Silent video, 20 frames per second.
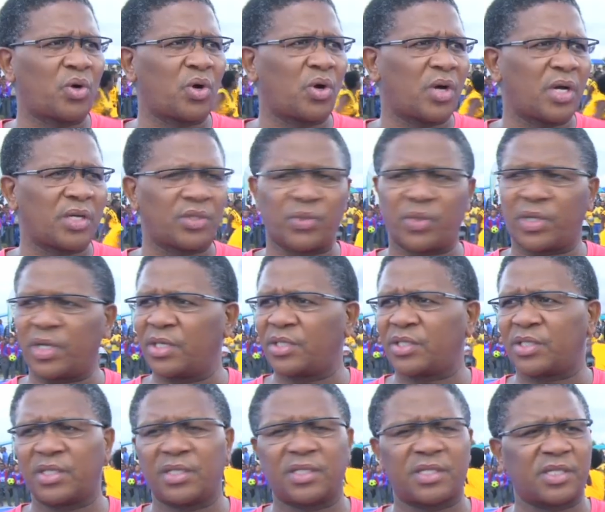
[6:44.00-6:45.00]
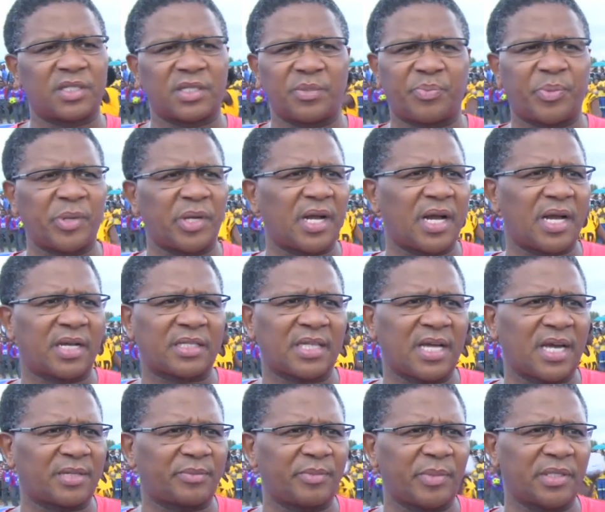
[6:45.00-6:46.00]
go. As you can see, this is a bigger
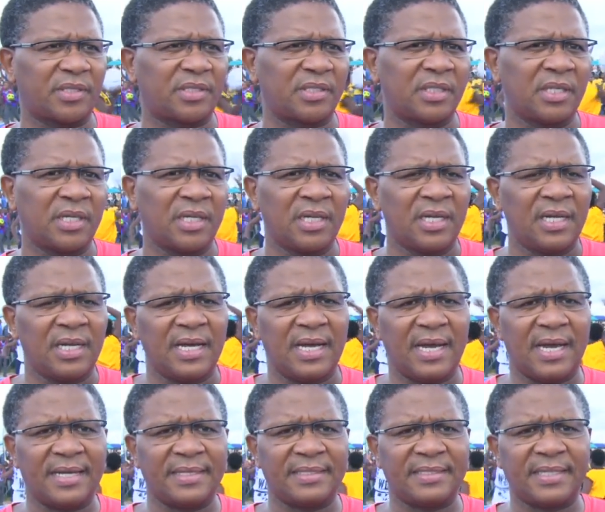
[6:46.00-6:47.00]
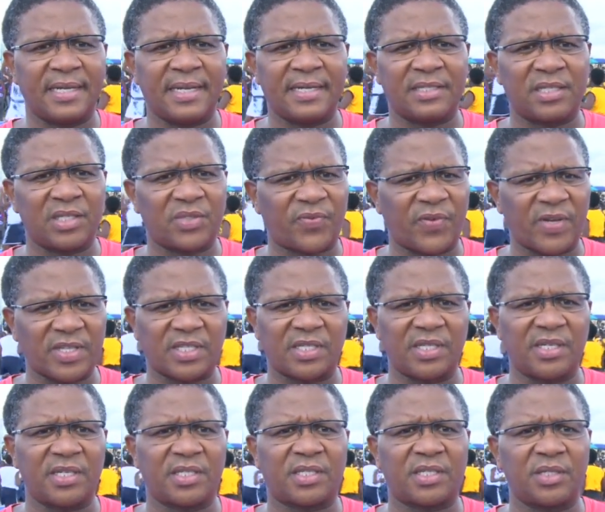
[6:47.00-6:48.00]
excitement, and this
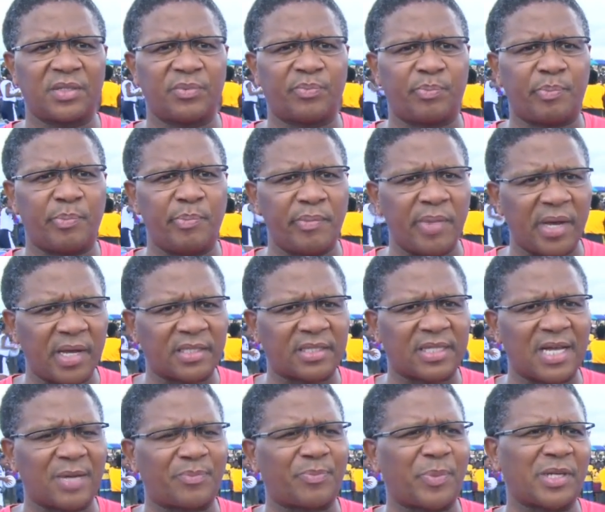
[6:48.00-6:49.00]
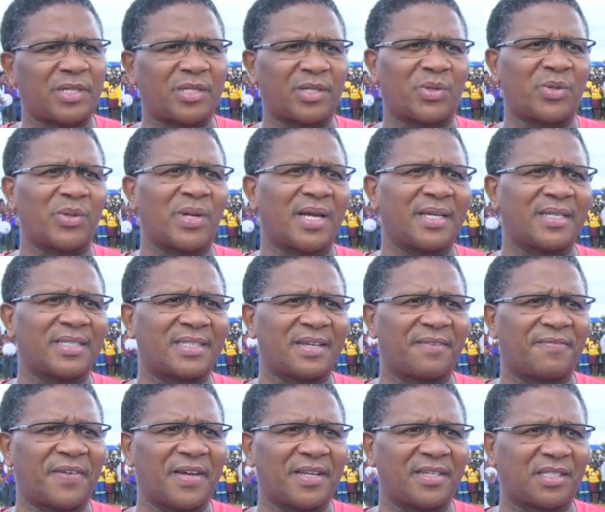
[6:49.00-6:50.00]
facility makes that particular
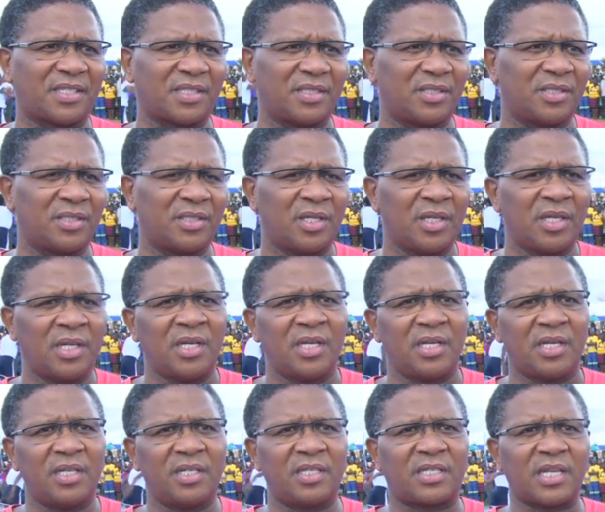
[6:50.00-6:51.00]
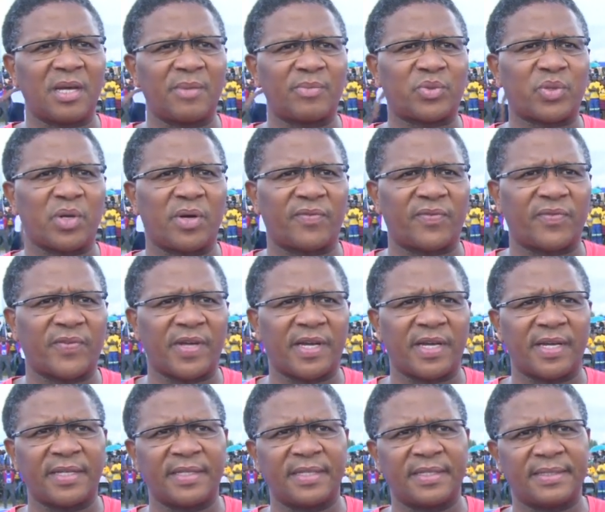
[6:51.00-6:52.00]
intervention in terms of
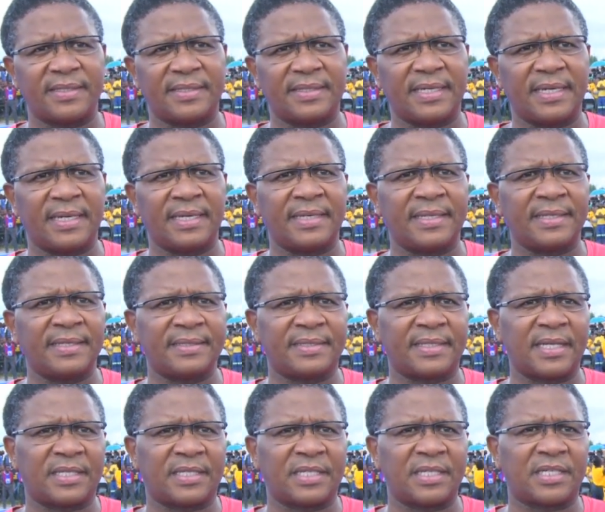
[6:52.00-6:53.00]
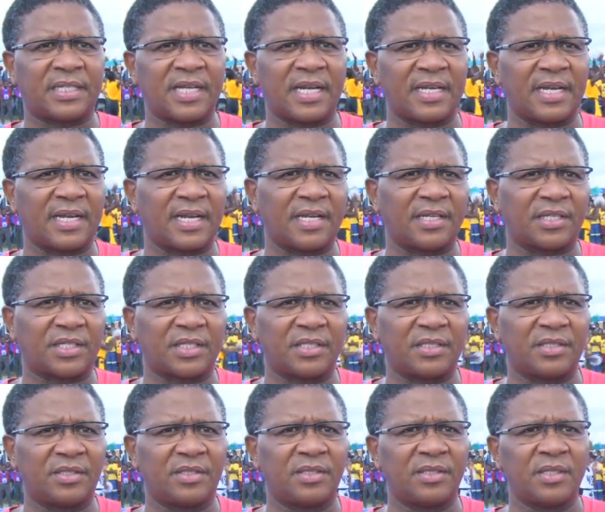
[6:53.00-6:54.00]
the
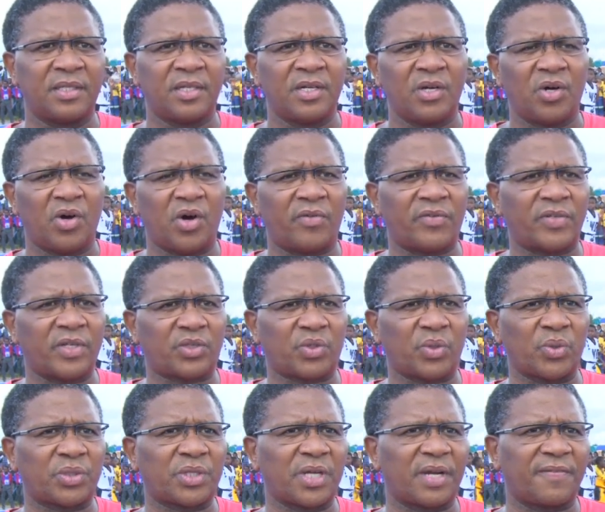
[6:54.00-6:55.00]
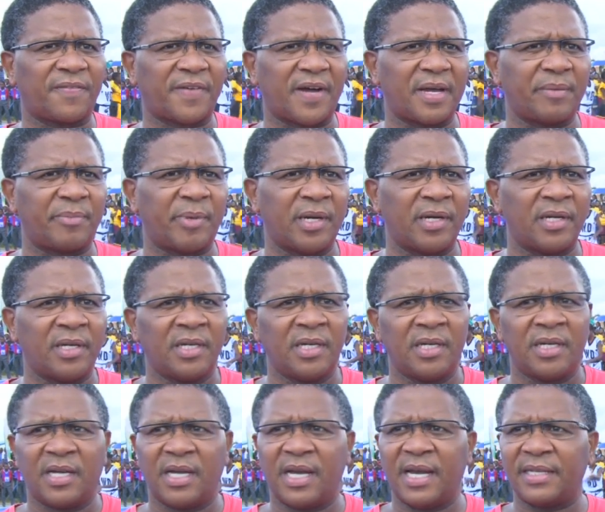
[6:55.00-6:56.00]
degeneration of the social fiber.
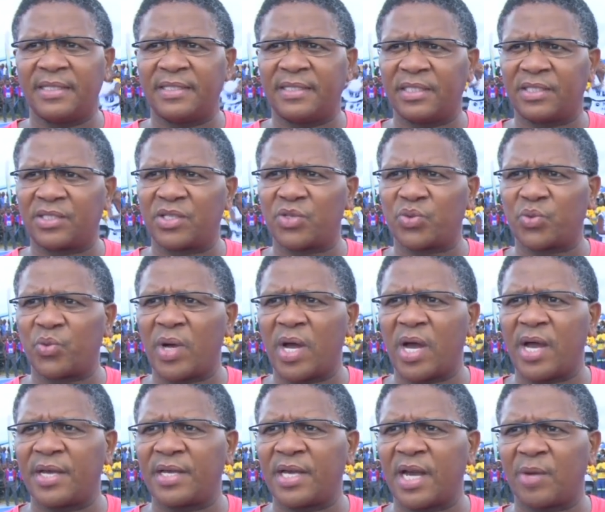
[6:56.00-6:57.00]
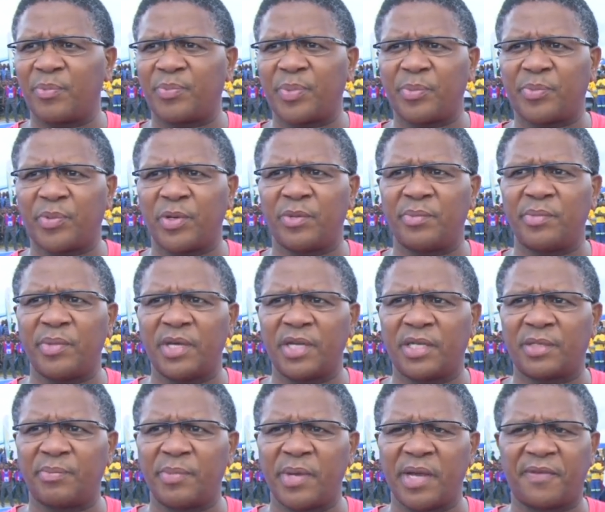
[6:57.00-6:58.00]
And this is where young people
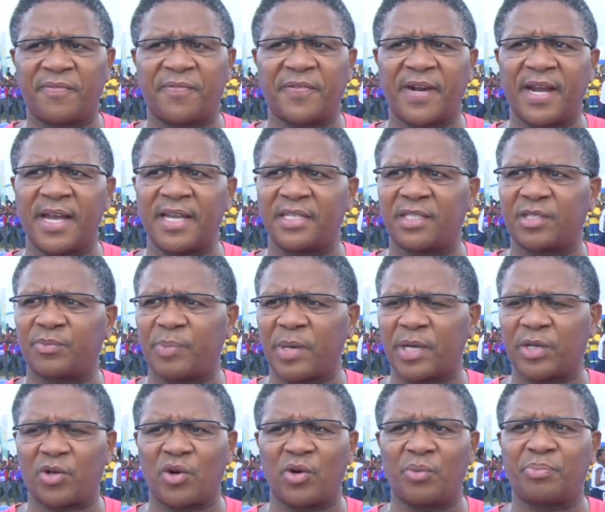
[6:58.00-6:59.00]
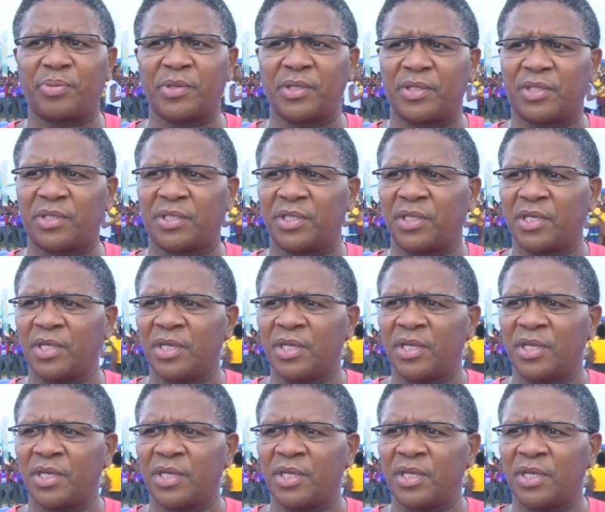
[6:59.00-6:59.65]
meet, make friends, but compete